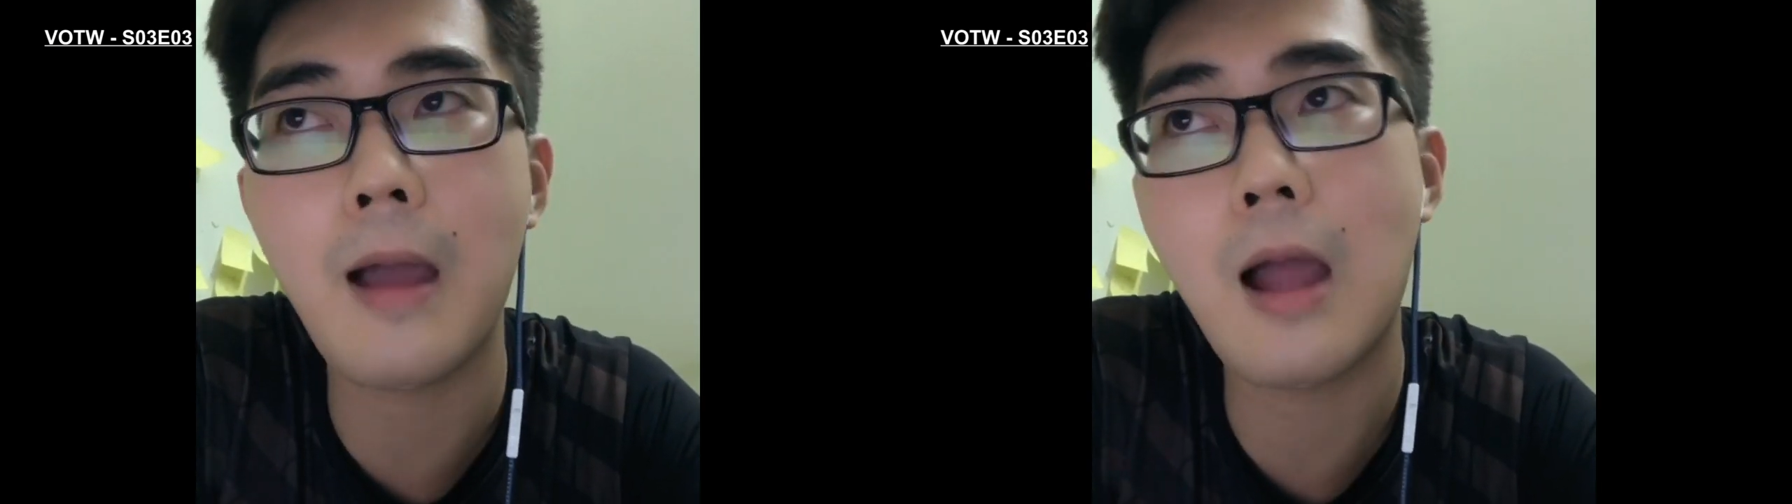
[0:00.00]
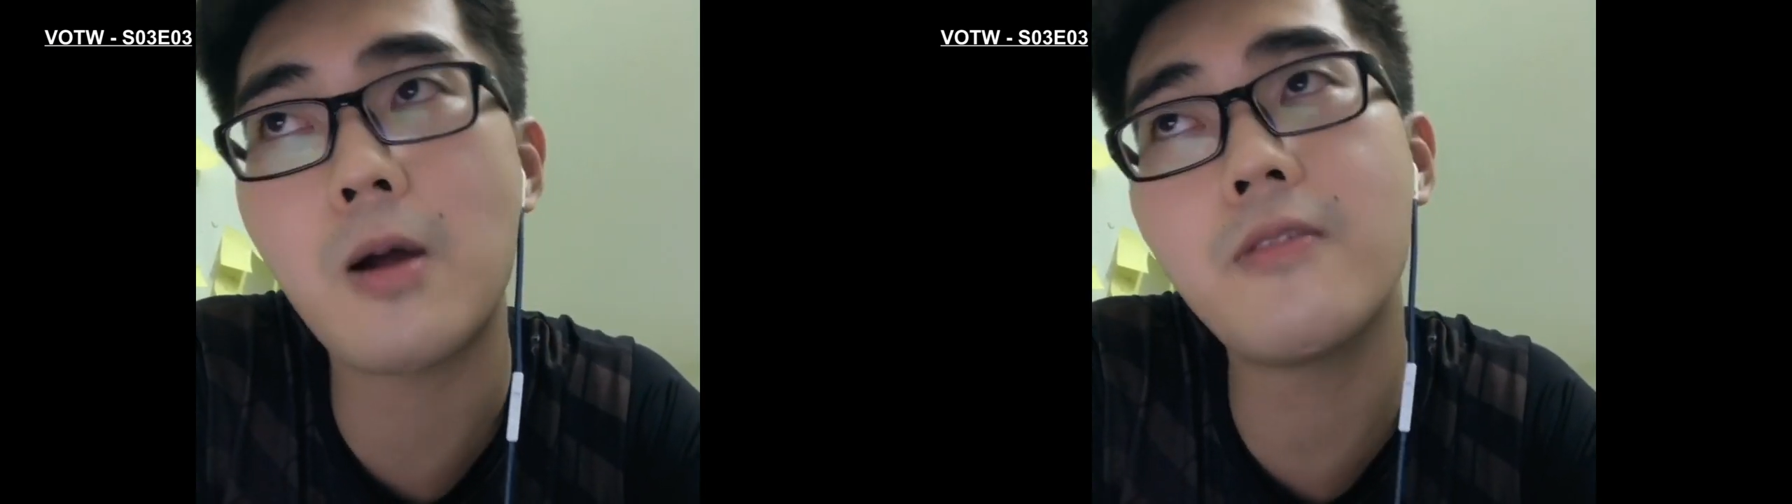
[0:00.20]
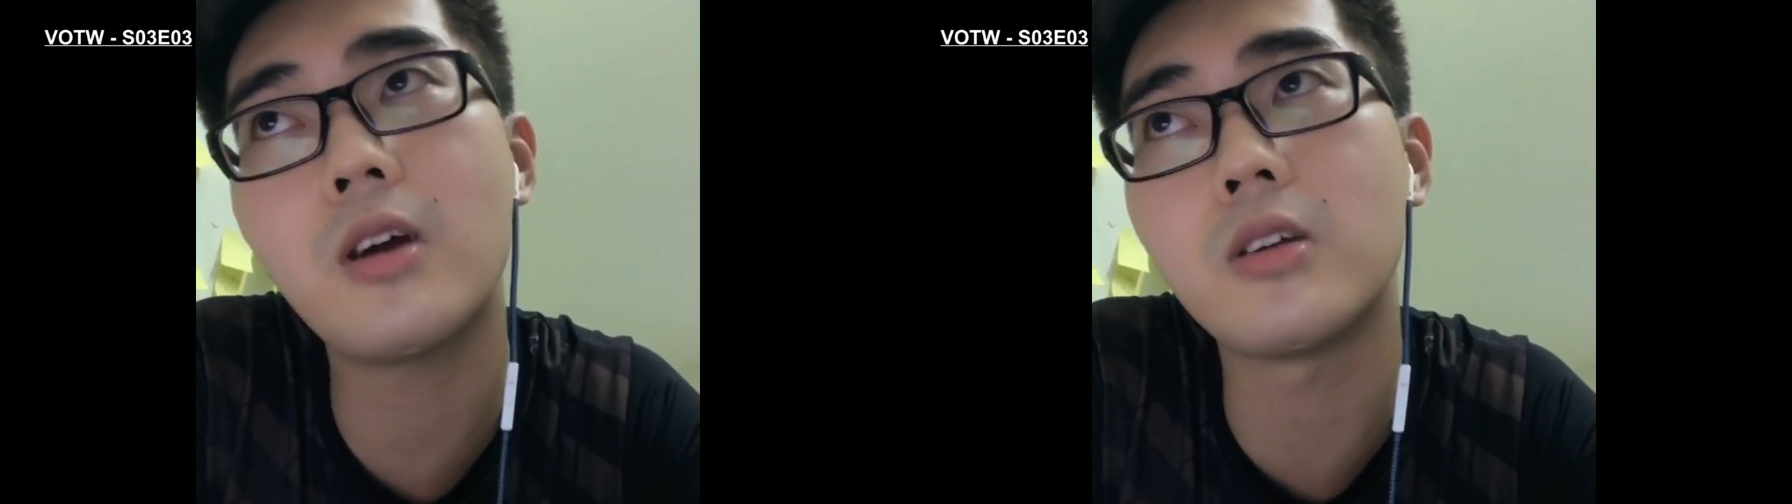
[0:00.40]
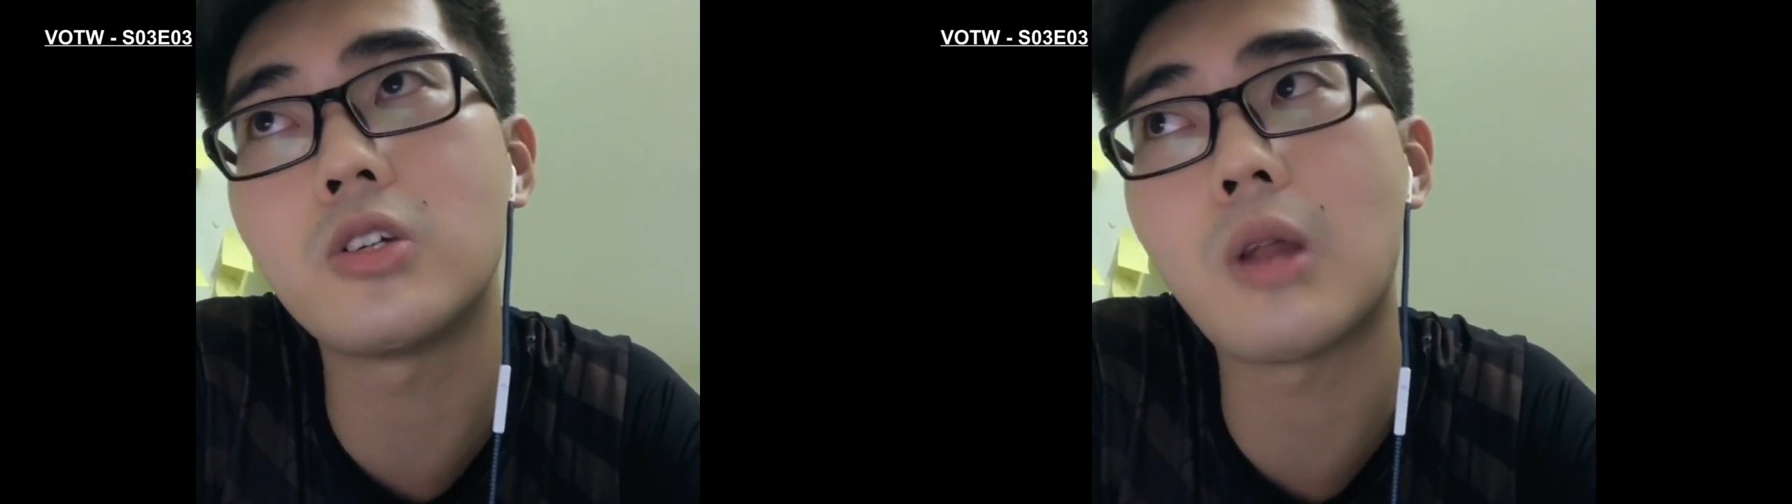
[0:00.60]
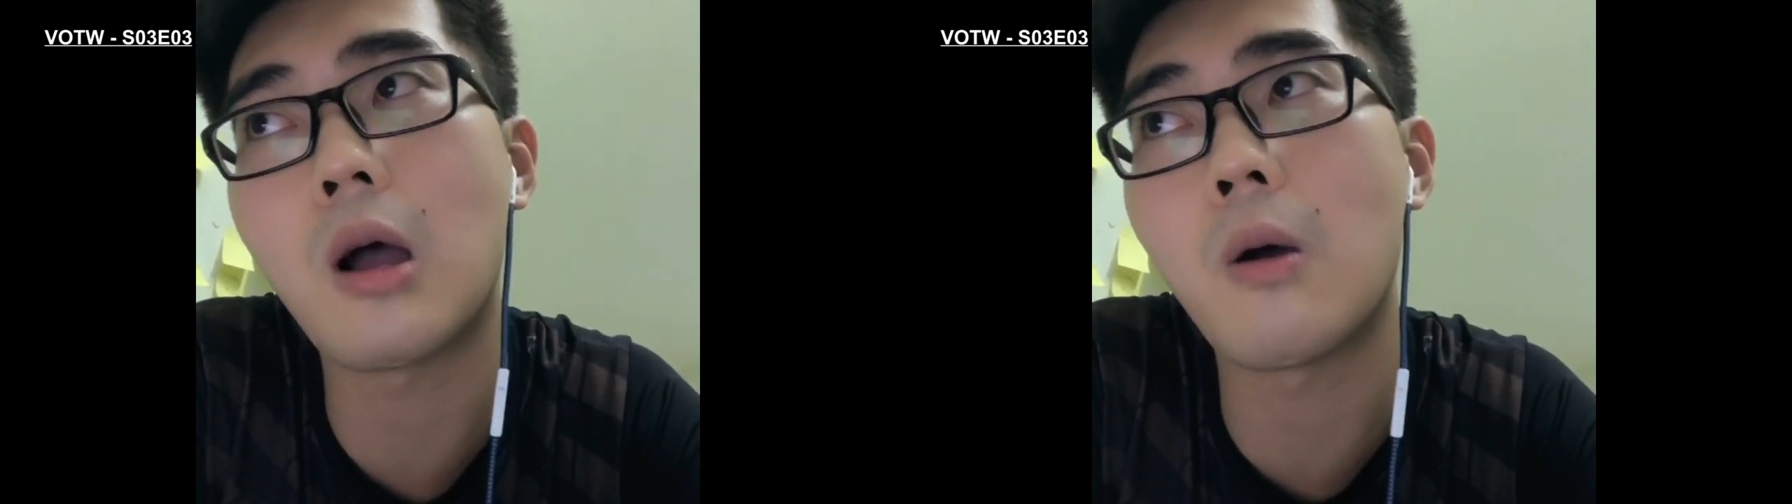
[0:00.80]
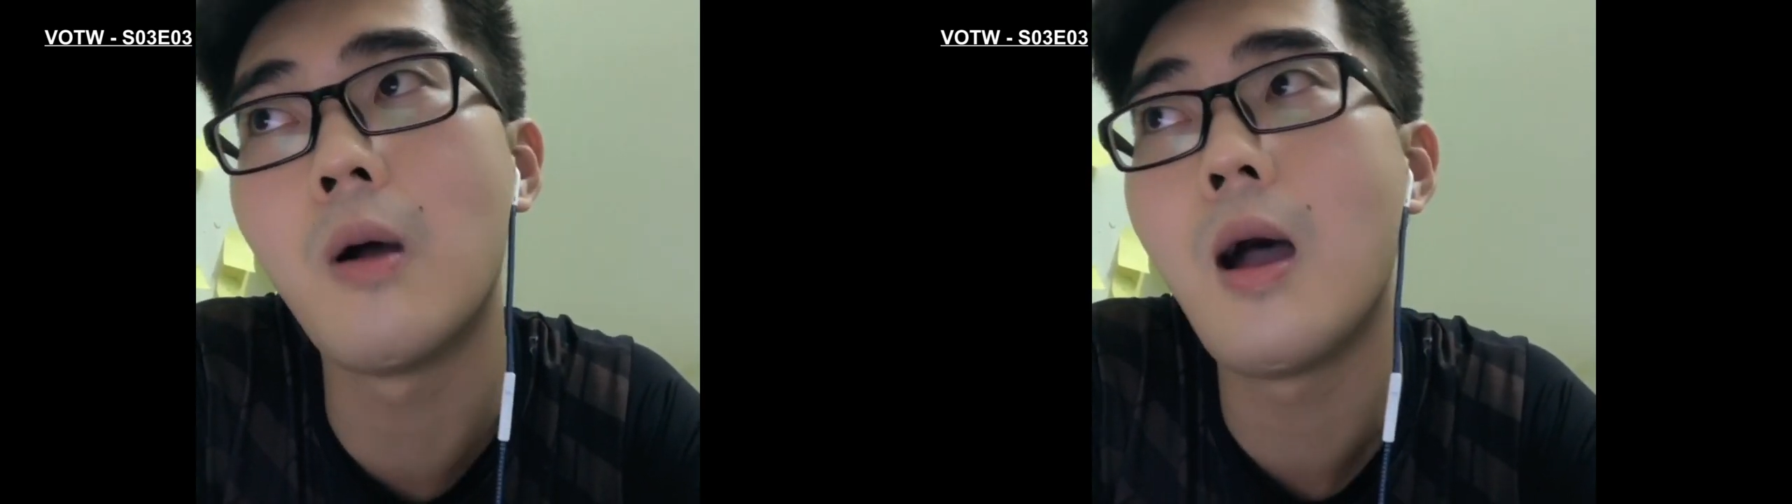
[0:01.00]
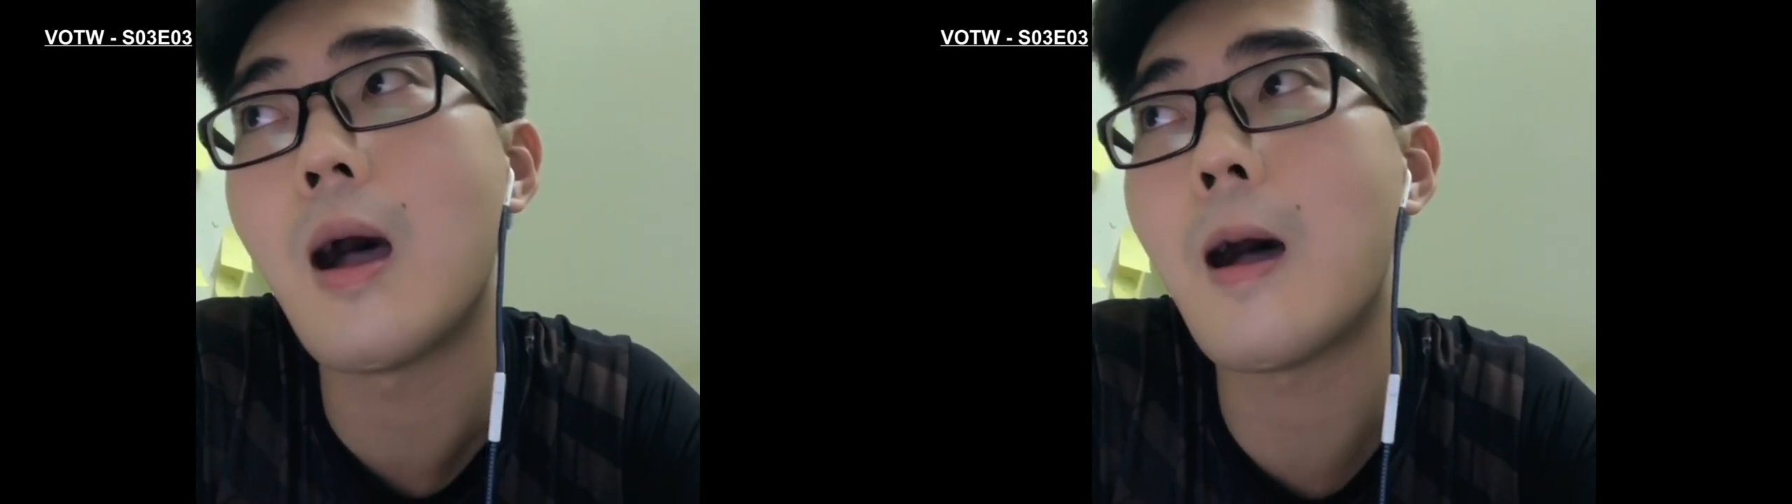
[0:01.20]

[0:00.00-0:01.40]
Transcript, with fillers: However, you know,